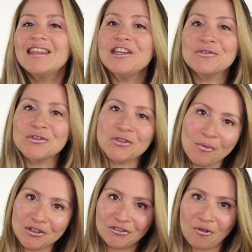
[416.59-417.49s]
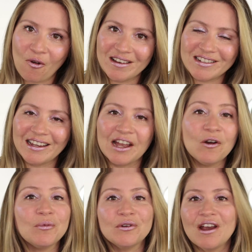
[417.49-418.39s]
Thank you so much for watching. I
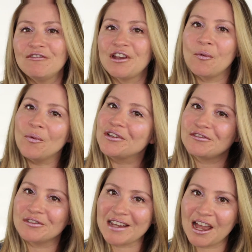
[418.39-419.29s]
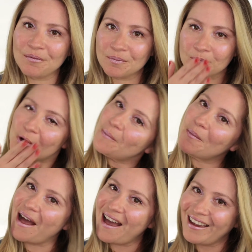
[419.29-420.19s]
hope you're having a wonderful time.
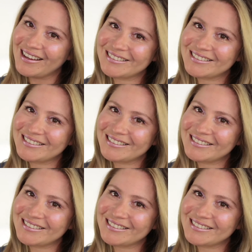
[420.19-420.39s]
Bye!